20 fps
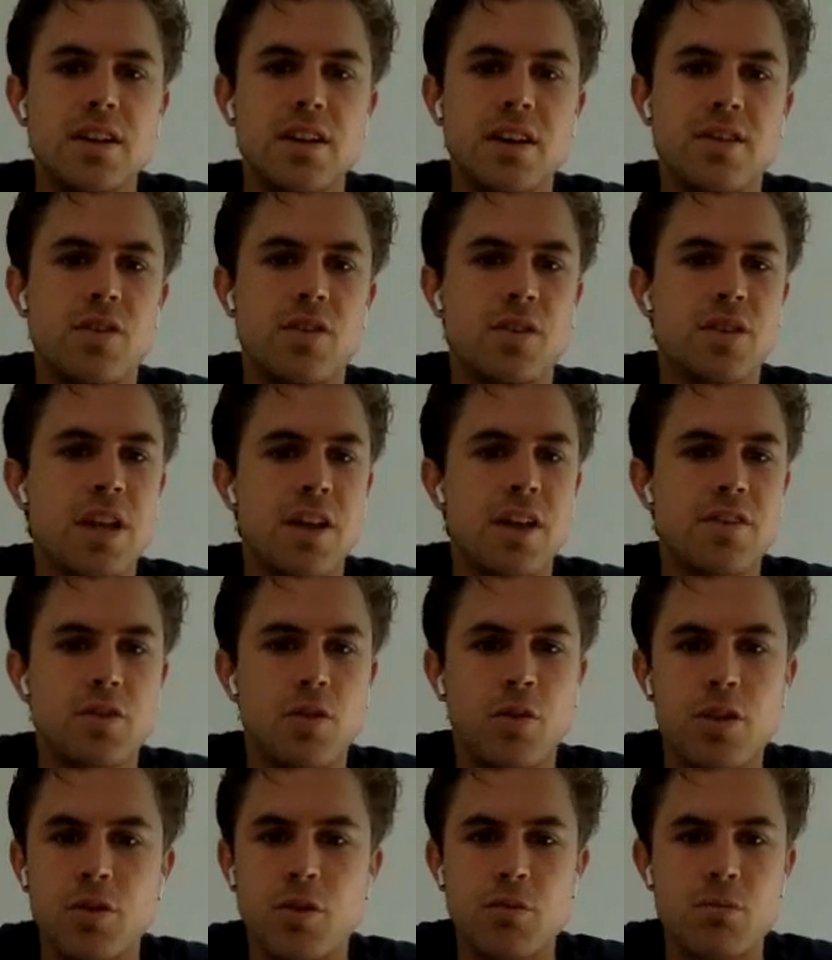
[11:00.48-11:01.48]
If you only have
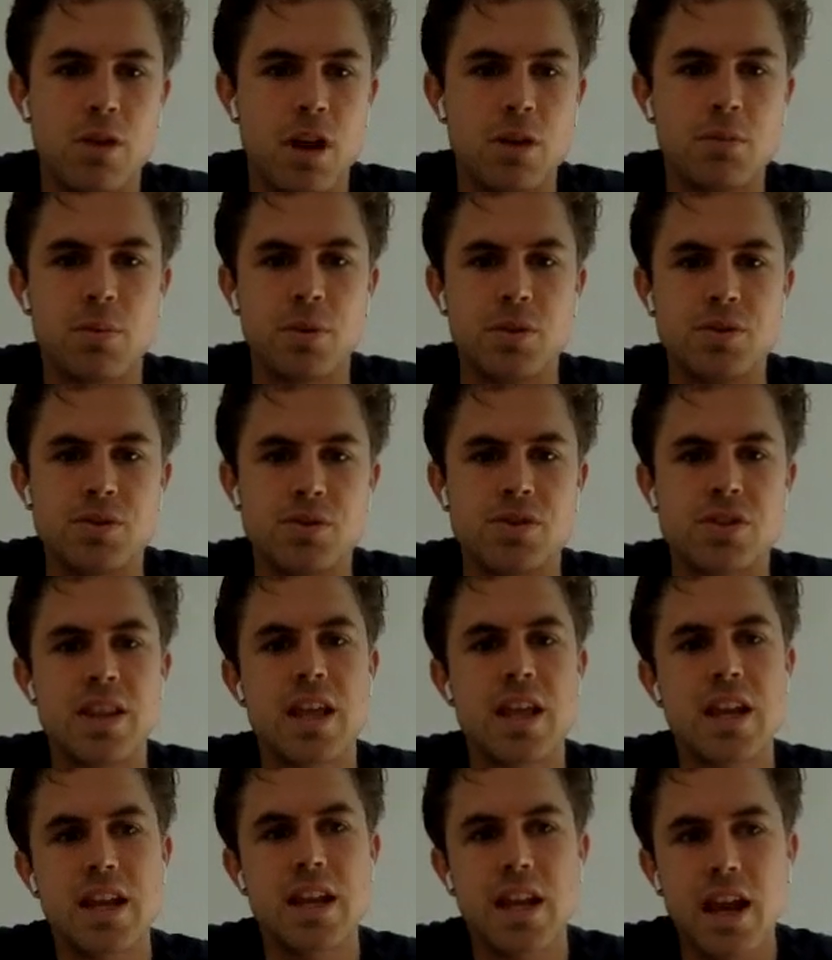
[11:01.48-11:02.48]
21 block producers, and
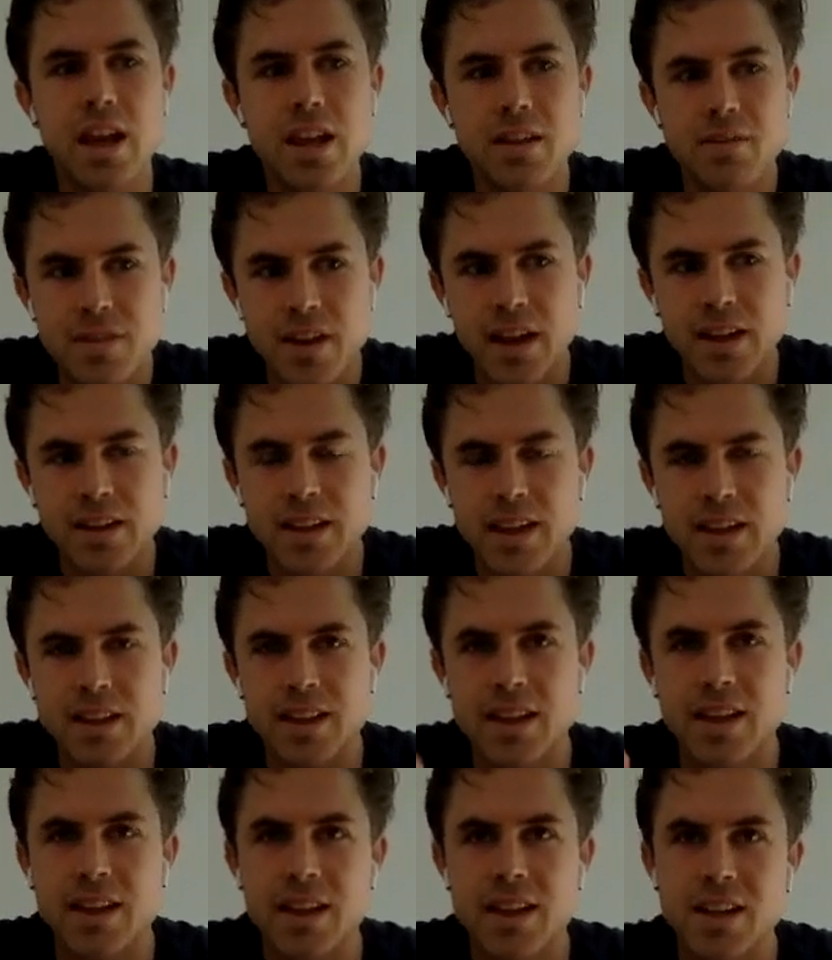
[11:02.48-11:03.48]
then in fact
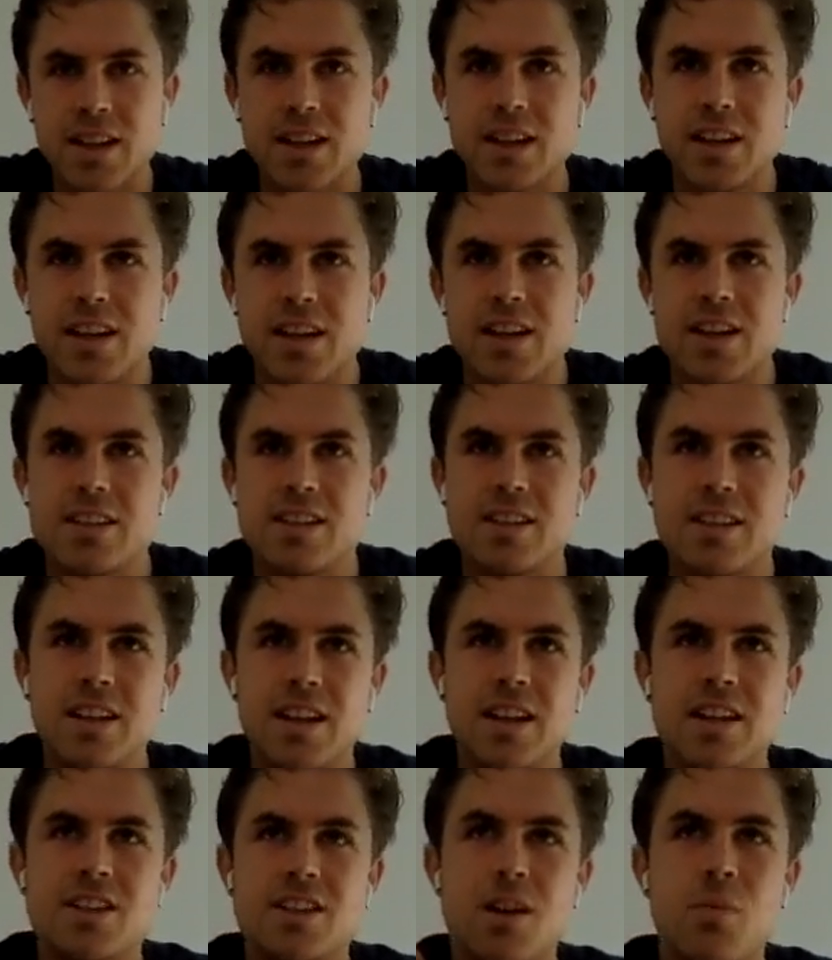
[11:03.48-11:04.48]
then
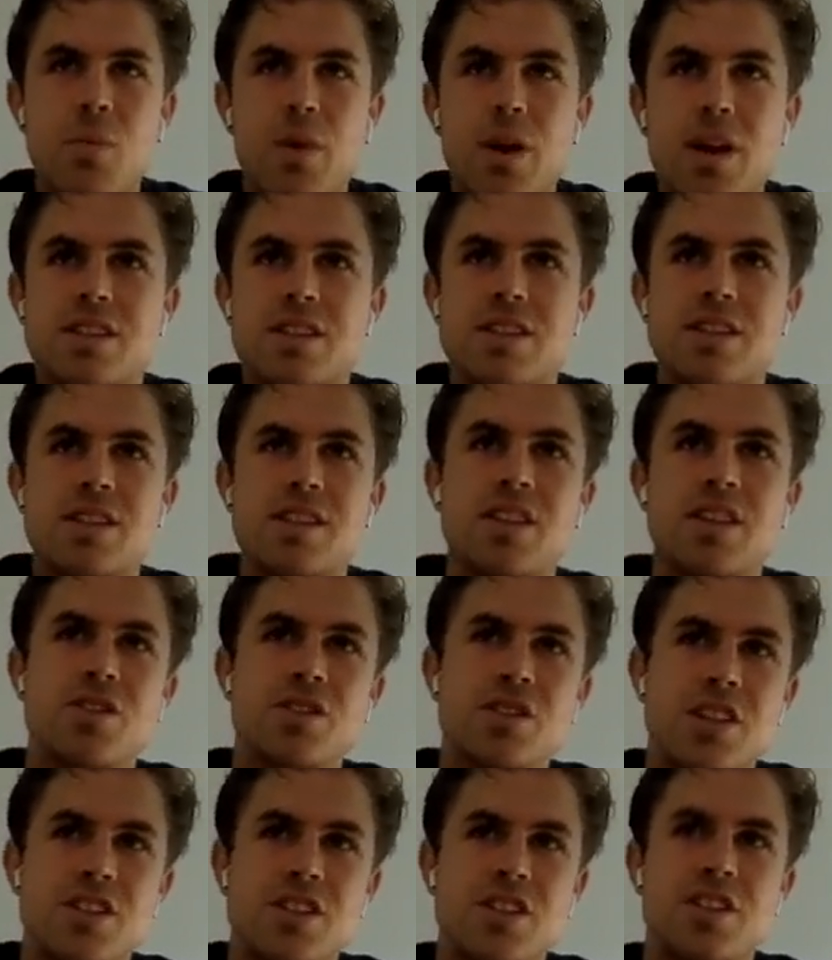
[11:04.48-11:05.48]
in some ways
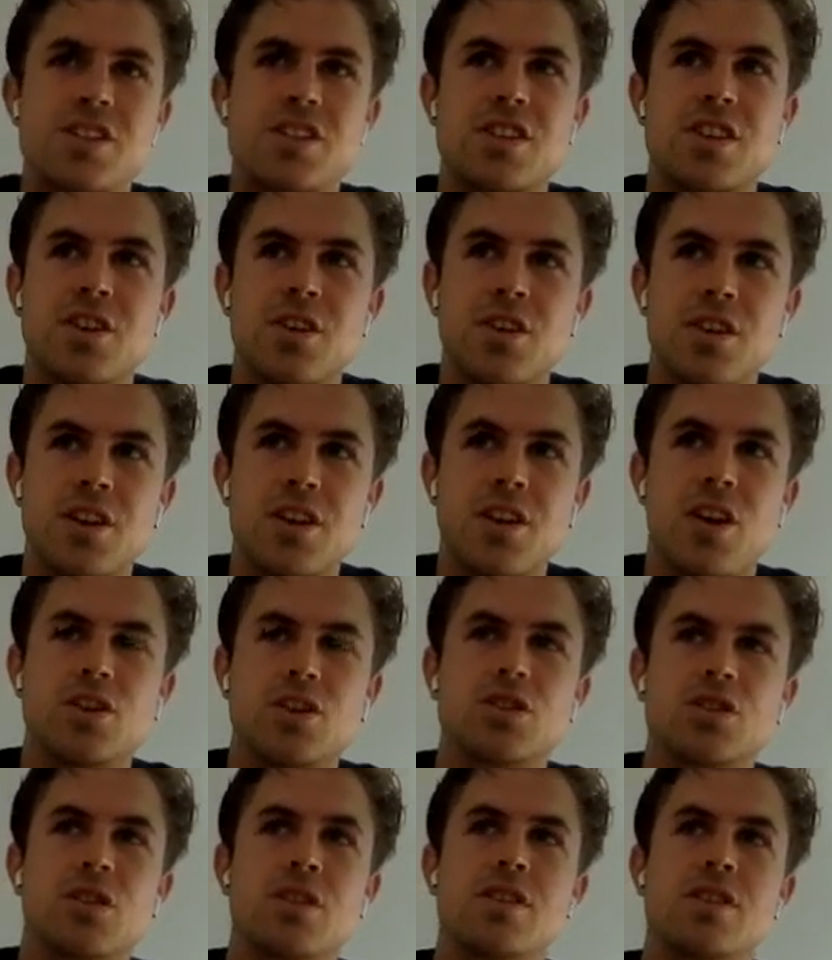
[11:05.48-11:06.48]
decentralization and security are
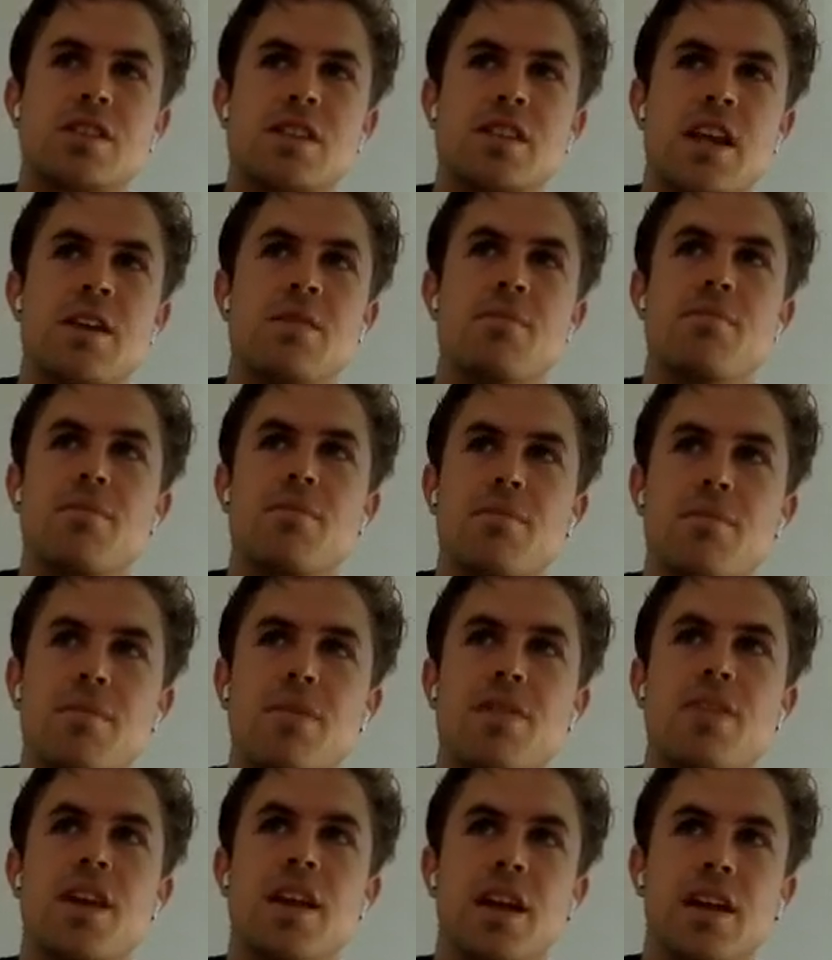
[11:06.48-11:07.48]
sort of the same
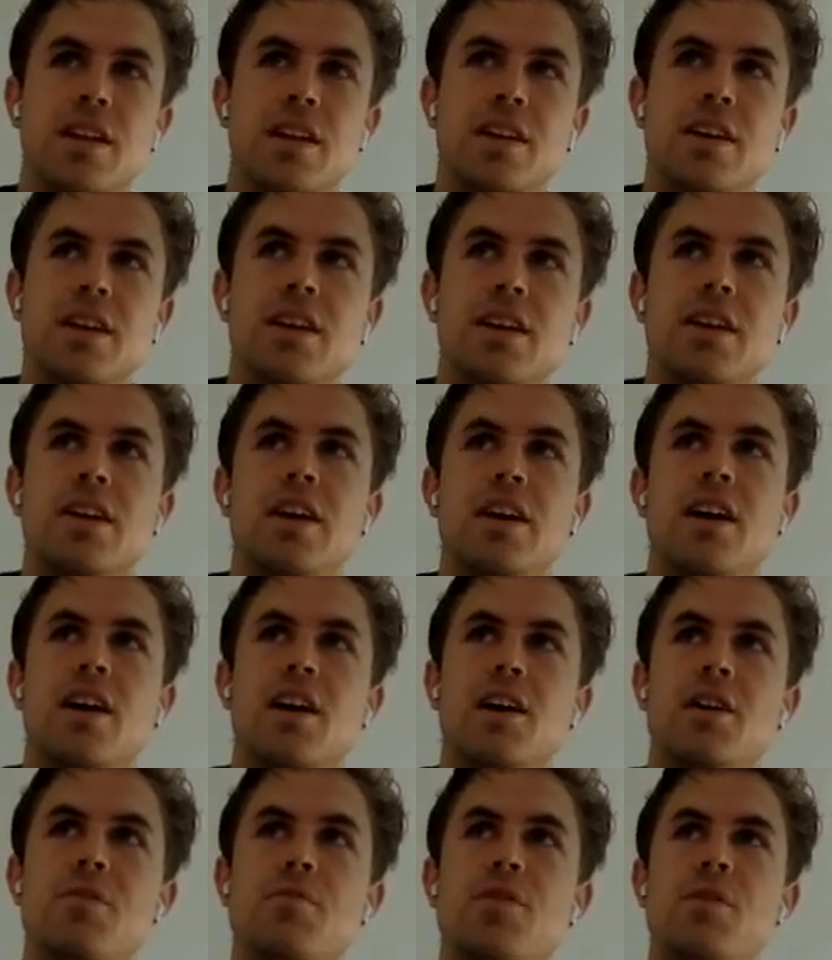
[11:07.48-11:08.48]
thing,
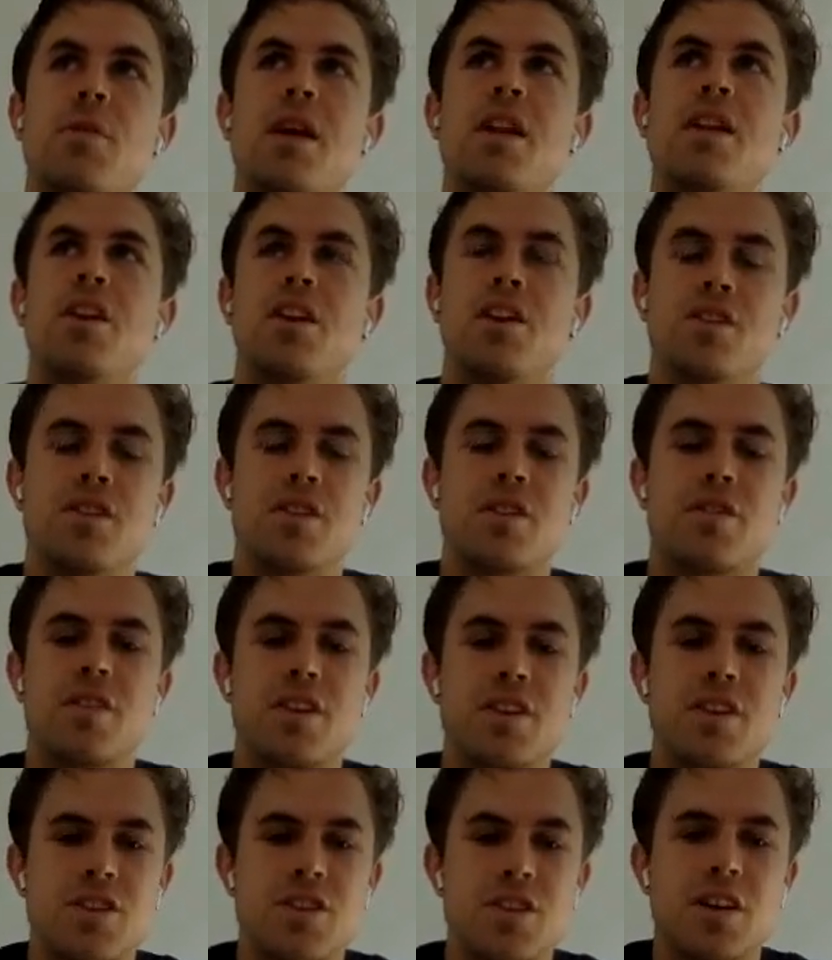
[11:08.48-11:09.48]
depending on your
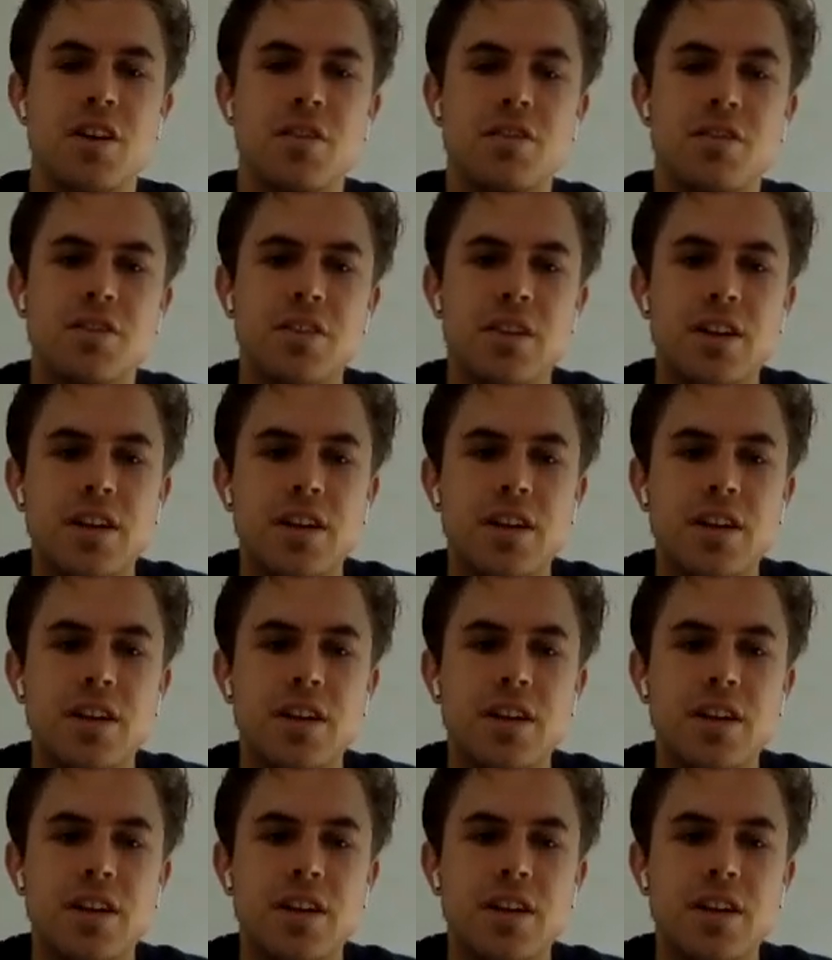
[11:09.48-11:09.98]
definition of